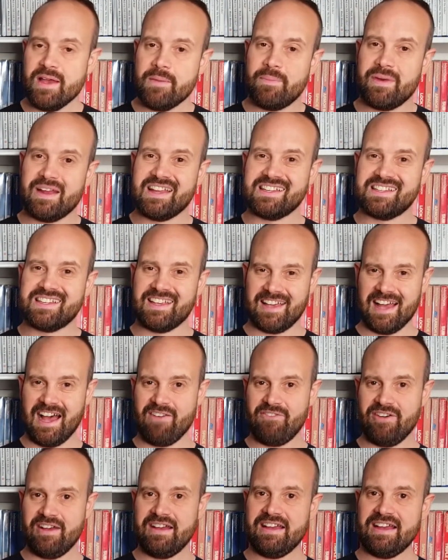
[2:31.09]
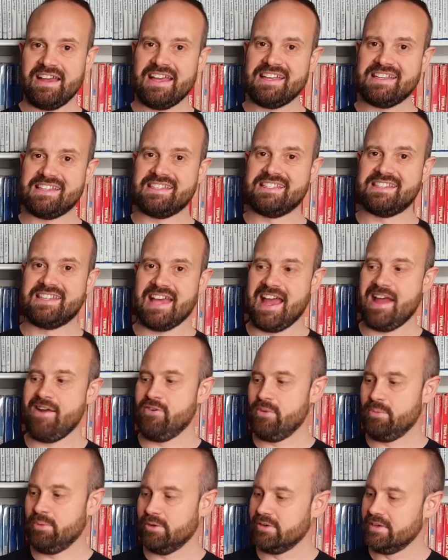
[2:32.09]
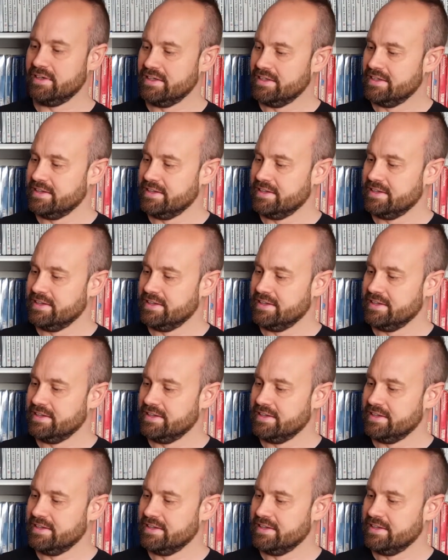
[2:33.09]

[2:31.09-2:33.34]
but its cover is terrible.